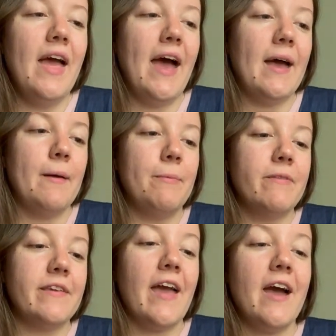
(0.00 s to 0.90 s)

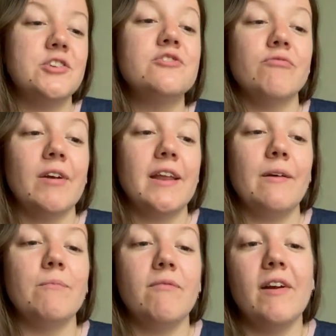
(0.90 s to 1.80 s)
And yeah, I just
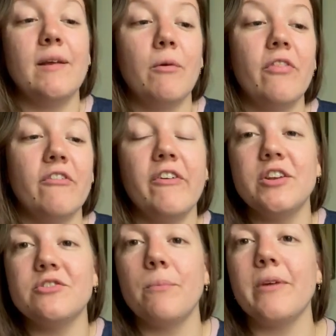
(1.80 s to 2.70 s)
really, really want the
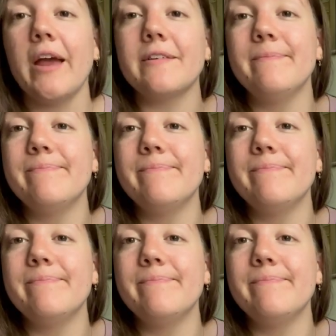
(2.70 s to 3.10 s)
finished object.